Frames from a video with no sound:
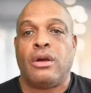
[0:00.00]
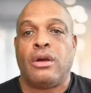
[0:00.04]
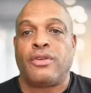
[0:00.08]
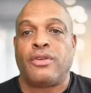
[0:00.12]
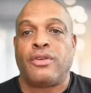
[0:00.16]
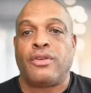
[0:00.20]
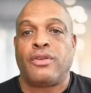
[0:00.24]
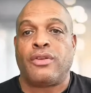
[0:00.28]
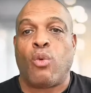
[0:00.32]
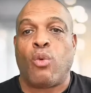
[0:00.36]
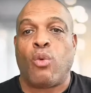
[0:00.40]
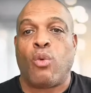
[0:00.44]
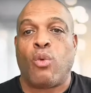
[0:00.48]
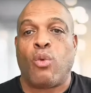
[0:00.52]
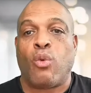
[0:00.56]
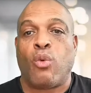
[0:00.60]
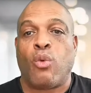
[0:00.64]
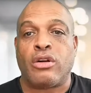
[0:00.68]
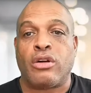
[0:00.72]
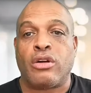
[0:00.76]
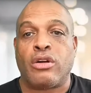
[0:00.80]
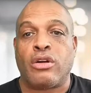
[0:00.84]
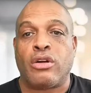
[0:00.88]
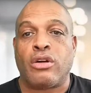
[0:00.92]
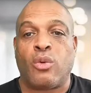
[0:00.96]
for the
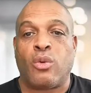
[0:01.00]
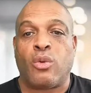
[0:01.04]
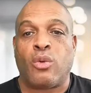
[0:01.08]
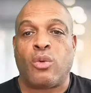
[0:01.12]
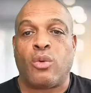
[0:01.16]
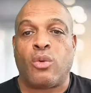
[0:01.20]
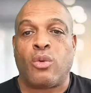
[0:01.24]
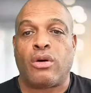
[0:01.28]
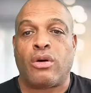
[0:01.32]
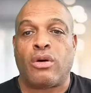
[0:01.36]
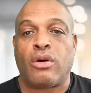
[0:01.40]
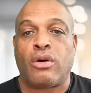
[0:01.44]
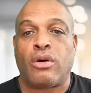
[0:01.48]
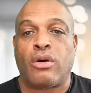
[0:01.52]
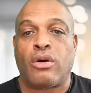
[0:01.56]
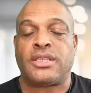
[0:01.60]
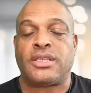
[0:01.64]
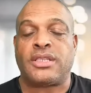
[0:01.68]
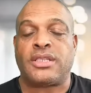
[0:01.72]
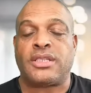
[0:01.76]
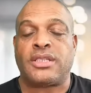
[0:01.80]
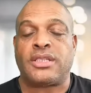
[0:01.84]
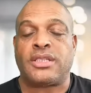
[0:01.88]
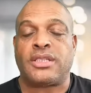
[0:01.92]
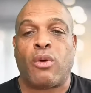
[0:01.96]
word to the world, I should
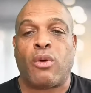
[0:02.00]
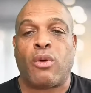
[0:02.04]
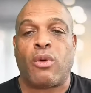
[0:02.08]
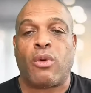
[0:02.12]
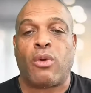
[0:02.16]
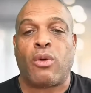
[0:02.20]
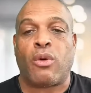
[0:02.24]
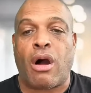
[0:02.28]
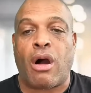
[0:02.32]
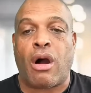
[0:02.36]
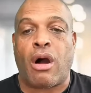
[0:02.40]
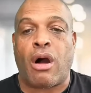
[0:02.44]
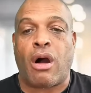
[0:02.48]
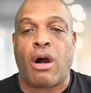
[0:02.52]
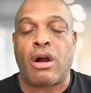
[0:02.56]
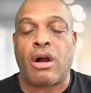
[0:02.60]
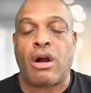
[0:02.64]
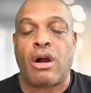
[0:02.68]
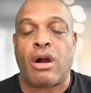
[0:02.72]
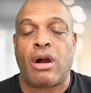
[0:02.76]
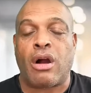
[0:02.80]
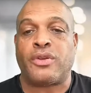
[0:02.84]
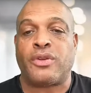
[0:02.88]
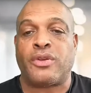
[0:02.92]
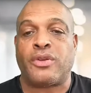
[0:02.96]
say. They work
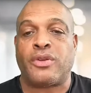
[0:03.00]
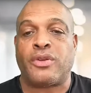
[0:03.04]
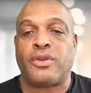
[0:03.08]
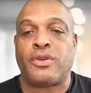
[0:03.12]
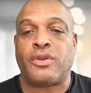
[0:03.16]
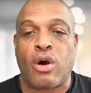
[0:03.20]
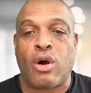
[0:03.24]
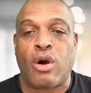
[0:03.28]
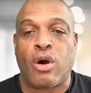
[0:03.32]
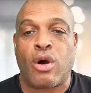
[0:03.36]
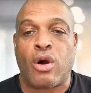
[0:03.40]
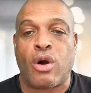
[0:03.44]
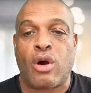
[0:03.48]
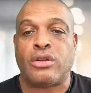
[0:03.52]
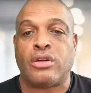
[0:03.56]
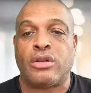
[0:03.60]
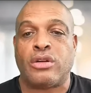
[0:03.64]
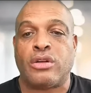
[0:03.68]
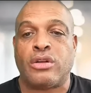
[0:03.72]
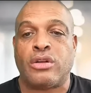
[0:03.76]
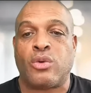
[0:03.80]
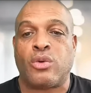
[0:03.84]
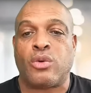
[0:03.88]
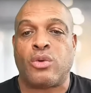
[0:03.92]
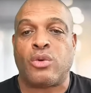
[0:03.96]
hard for the word
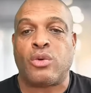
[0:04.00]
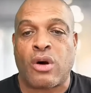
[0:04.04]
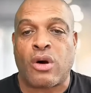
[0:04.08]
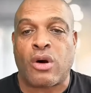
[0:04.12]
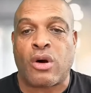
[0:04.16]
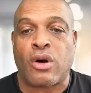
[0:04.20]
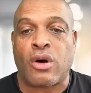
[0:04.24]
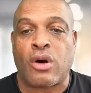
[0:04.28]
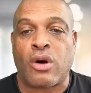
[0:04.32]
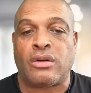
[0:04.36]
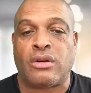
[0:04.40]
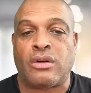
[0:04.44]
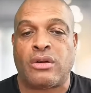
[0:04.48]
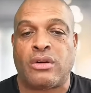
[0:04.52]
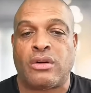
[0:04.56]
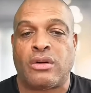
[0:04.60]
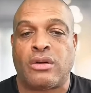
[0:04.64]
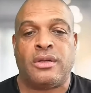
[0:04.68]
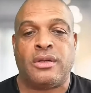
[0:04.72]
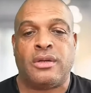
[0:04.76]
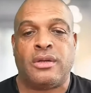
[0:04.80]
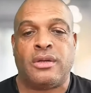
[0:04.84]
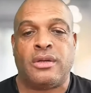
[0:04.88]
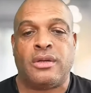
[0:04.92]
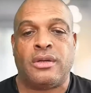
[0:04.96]
to the world.
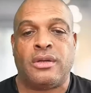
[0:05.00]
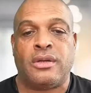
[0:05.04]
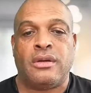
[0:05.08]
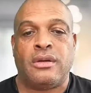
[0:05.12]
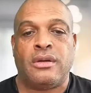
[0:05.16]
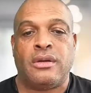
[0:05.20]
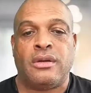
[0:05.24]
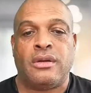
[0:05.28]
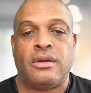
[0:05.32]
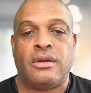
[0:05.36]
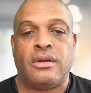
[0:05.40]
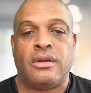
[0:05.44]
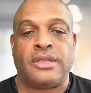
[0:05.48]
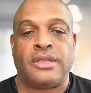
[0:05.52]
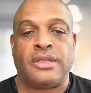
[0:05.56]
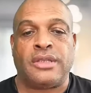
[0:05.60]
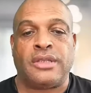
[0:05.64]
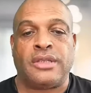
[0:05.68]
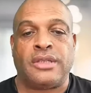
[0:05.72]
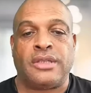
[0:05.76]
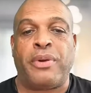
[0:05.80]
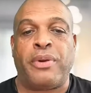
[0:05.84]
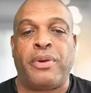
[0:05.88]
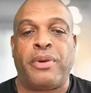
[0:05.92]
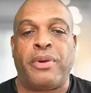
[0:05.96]
They're
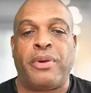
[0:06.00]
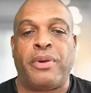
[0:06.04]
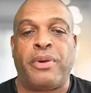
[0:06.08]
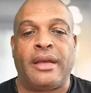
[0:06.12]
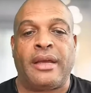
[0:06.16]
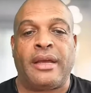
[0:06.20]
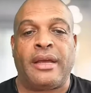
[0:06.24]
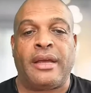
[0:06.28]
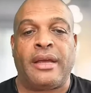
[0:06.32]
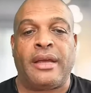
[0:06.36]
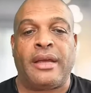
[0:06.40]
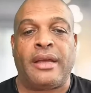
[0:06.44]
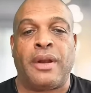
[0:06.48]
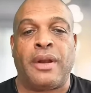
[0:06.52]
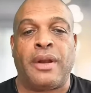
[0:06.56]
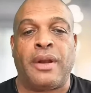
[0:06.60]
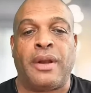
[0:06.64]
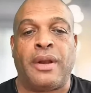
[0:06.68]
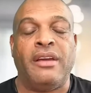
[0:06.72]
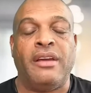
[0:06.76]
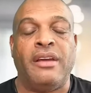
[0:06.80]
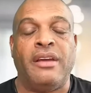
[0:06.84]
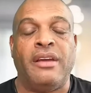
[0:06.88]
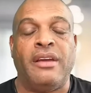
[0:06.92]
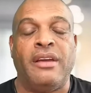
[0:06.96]
not playing. They
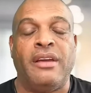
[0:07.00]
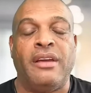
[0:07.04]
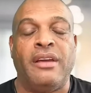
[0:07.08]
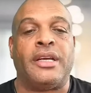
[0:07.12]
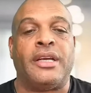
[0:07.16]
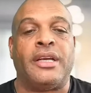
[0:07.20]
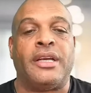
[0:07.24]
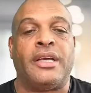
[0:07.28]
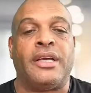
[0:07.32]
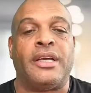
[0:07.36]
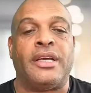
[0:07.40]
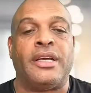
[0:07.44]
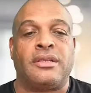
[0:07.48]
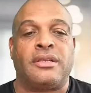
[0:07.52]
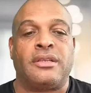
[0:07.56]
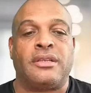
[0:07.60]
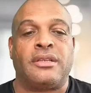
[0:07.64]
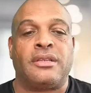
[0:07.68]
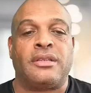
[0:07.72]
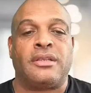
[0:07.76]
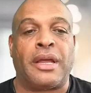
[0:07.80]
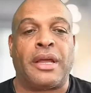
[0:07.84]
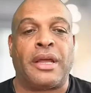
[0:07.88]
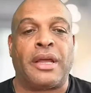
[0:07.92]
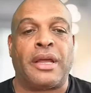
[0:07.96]
believe in this. They,
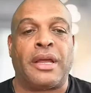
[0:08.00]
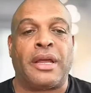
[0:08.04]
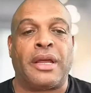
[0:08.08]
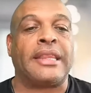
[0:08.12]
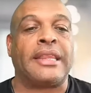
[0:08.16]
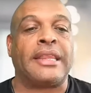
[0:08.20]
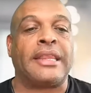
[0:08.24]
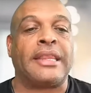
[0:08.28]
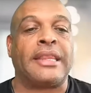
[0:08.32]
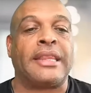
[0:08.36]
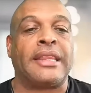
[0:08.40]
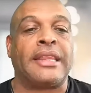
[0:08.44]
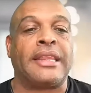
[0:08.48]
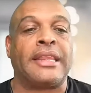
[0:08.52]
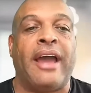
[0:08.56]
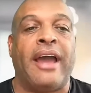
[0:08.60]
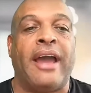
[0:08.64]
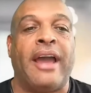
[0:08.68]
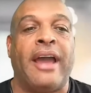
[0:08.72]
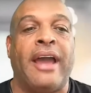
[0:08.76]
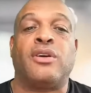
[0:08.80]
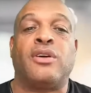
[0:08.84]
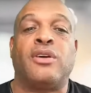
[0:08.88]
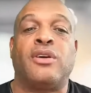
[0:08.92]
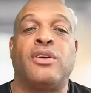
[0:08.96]
they got their
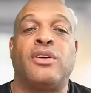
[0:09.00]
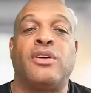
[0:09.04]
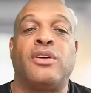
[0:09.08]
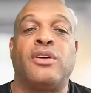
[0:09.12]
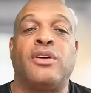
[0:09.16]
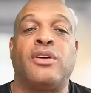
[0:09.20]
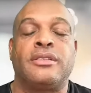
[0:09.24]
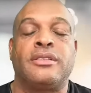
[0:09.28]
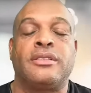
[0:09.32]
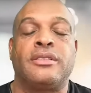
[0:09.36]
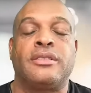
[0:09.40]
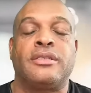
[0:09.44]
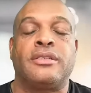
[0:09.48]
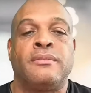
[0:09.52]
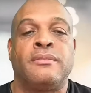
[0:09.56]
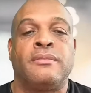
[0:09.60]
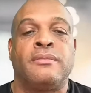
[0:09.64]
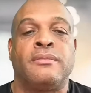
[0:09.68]
lives on this.